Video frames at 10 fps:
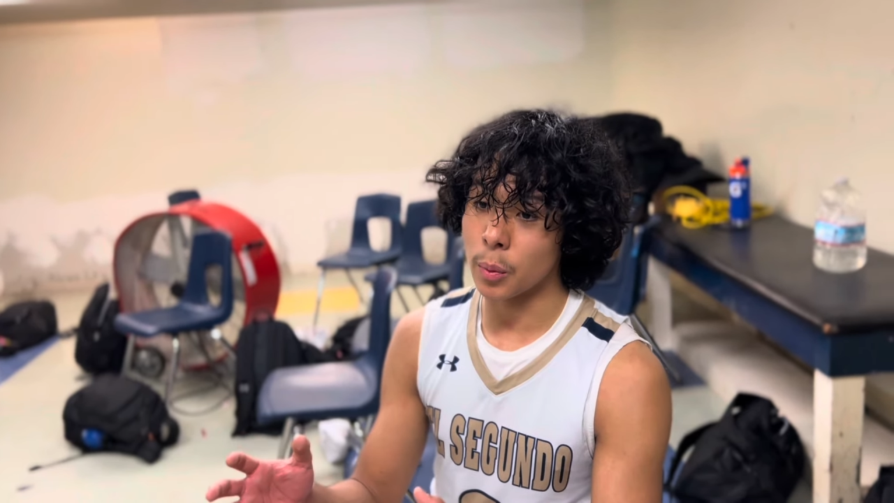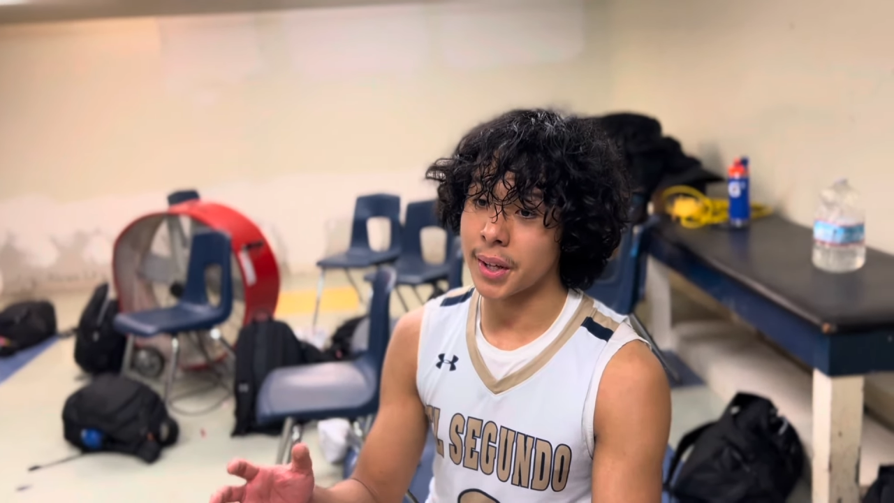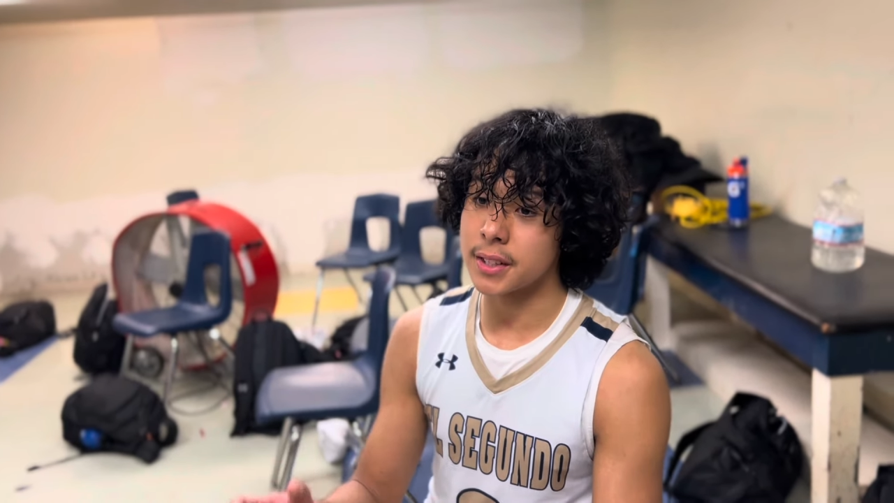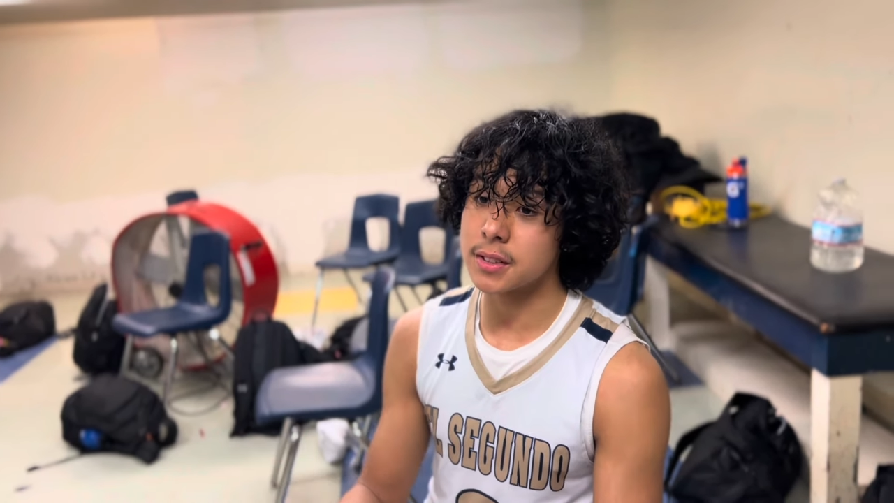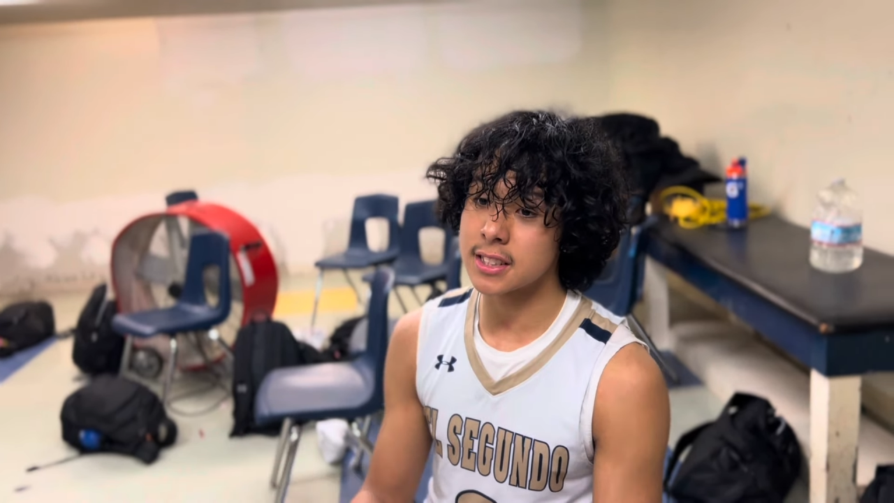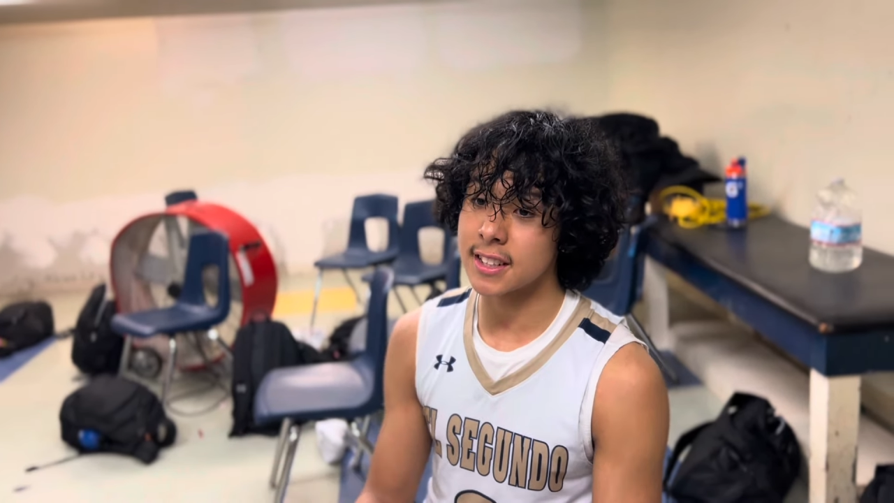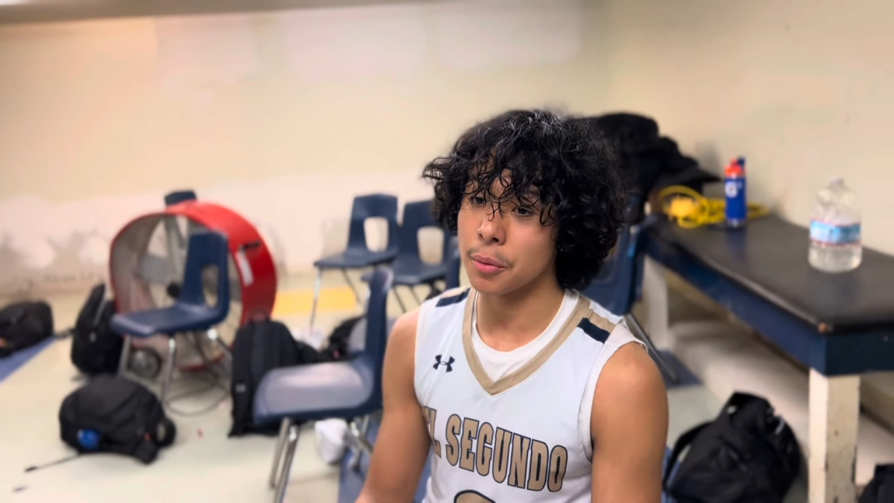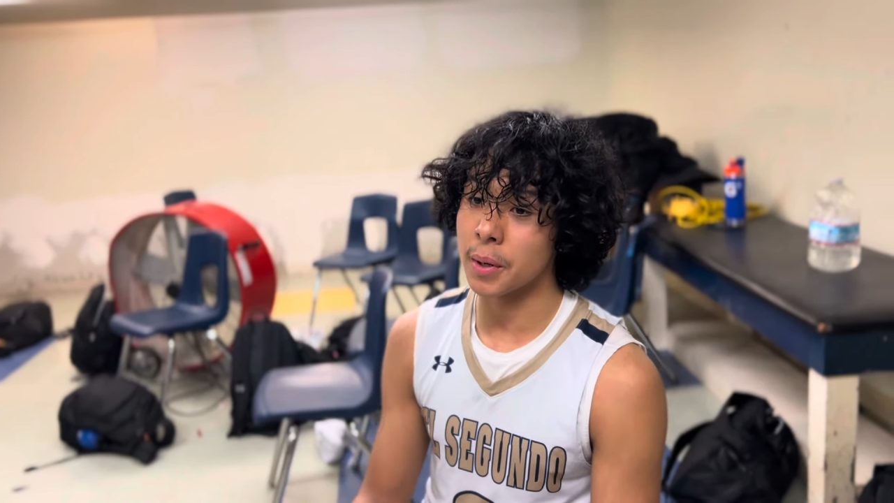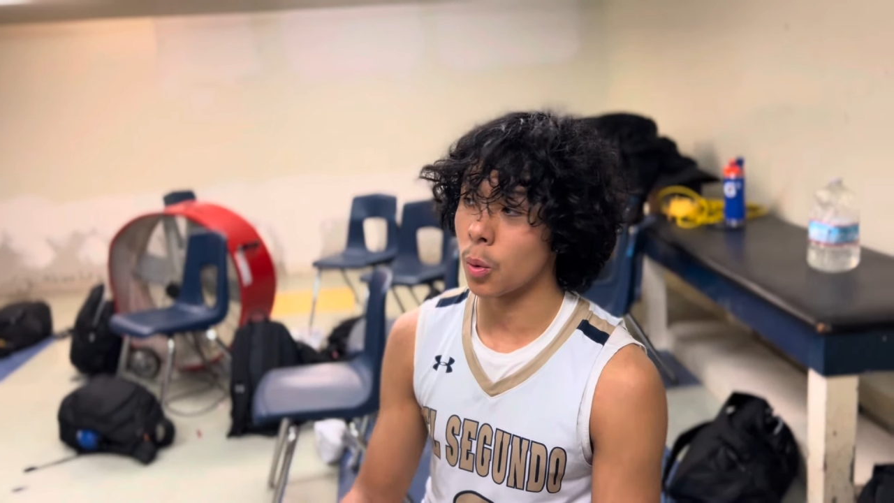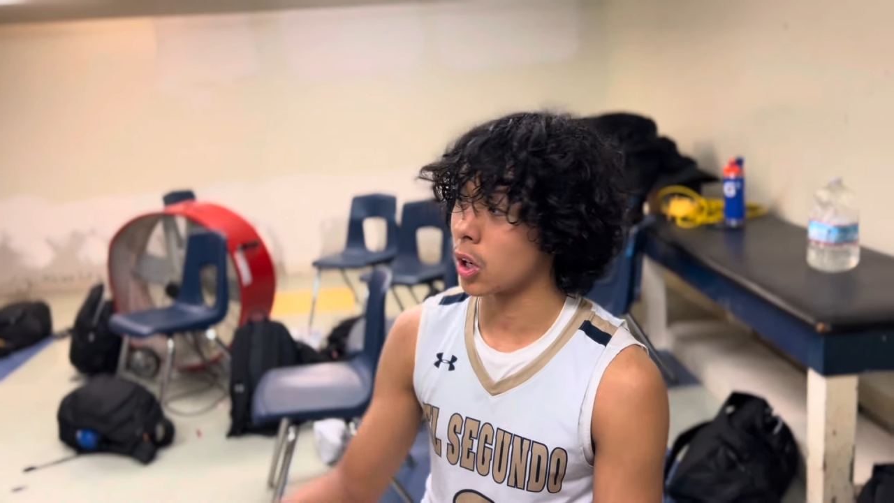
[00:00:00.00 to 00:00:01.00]
we'd still
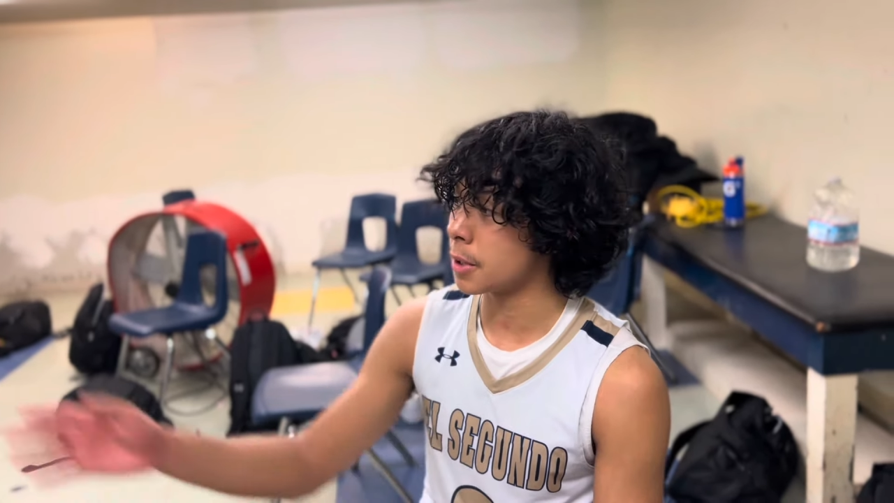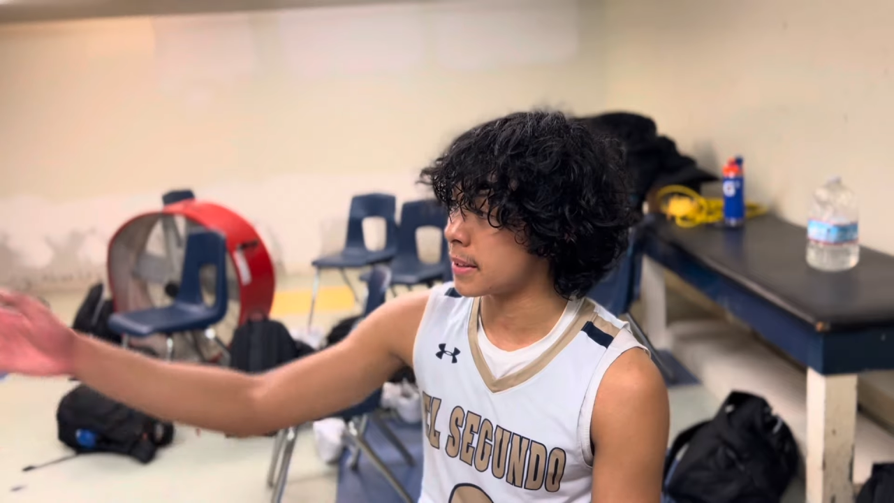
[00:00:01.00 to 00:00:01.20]
be worried,